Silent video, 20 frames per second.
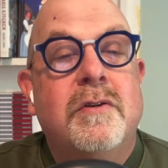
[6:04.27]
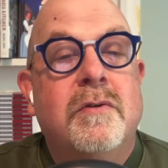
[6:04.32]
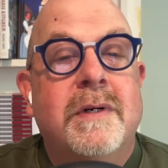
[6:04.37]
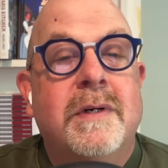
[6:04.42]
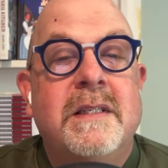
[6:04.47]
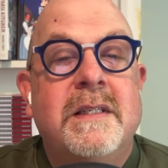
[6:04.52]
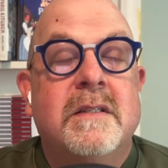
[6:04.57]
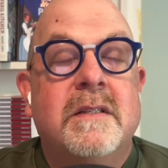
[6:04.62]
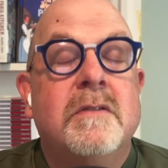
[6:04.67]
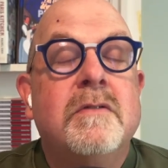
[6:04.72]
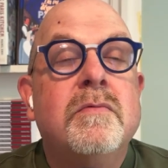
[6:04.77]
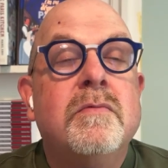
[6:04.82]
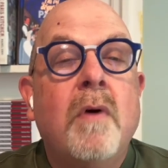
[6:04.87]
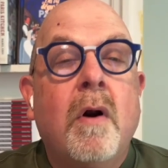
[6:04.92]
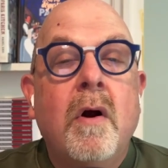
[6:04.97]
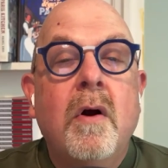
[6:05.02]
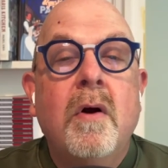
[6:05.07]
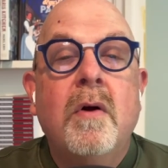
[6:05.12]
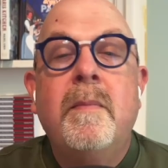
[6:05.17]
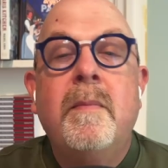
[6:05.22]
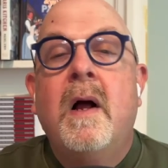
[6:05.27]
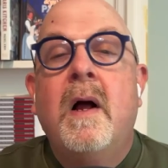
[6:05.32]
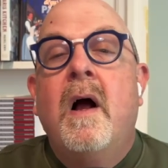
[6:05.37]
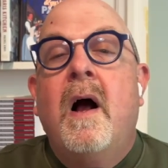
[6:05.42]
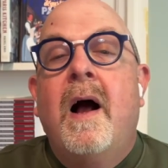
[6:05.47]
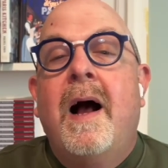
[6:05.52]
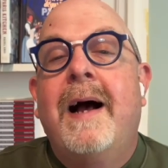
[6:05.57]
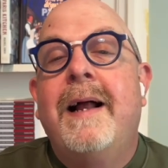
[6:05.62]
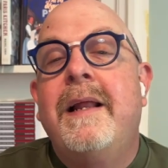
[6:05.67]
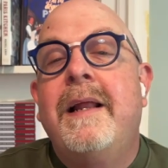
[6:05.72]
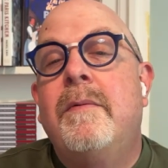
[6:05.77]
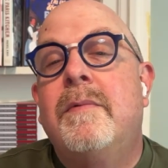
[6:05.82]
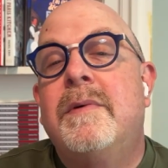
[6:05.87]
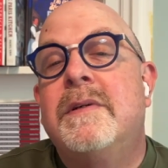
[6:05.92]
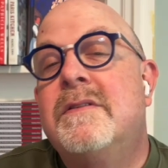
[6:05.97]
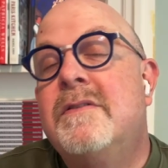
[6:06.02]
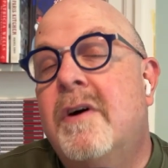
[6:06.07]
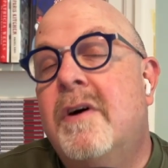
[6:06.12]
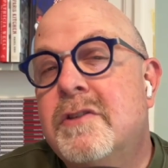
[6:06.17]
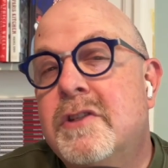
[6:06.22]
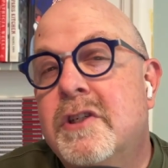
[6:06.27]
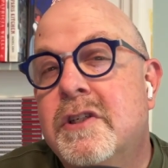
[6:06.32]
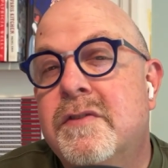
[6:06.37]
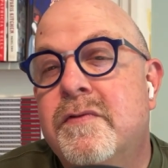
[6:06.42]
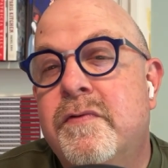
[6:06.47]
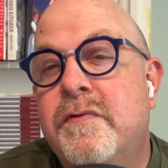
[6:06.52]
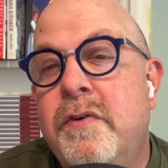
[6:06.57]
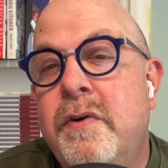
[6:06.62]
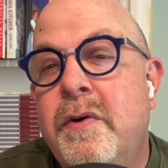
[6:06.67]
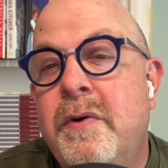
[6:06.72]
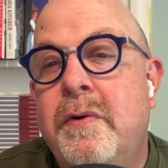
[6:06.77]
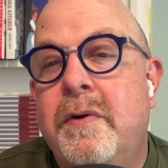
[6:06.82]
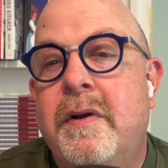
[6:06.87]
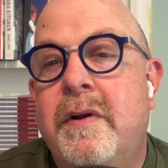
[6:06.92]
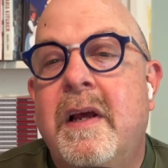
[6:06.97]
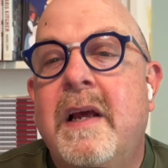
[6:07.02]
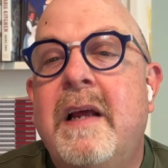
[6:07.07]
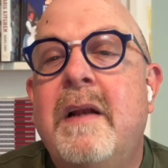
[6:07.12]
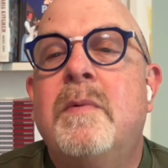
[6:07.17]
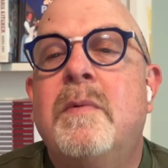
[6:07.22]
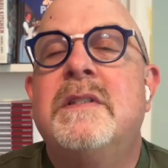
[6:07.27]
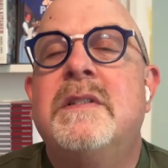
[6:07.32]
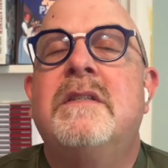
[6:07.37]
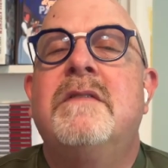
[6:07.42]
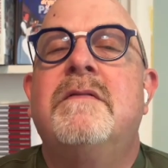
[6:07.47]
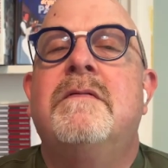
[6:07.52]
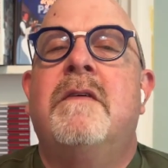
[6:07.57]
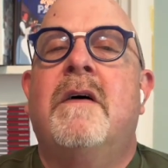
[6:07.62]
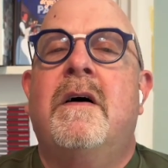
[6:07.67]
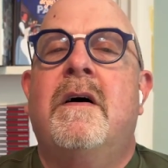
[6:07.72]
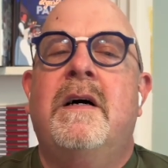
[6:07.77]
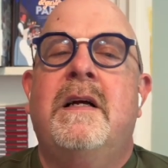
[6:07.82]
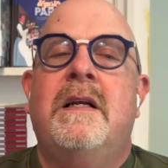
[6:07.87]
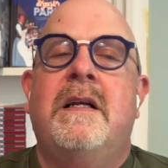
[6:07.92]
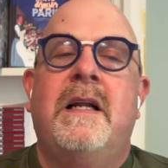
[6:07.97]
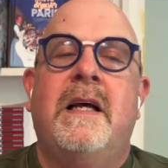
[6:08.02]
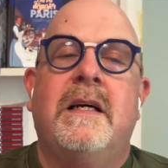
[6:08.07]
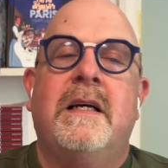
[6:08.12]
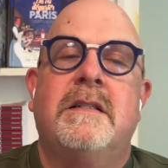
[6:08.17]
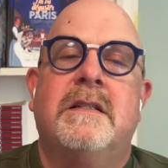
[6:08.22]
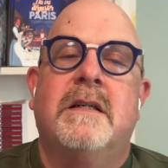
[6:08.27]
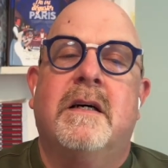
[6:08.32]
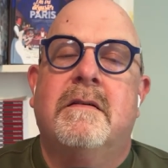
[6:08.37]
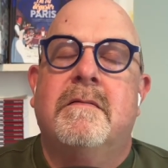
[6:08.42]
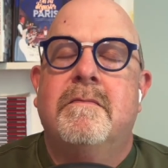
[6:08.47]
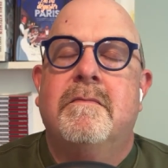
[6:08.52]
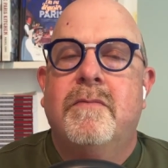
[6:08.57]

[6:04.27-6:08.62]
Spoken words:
Greece and Rome, honey was not just food, it was divine nectar.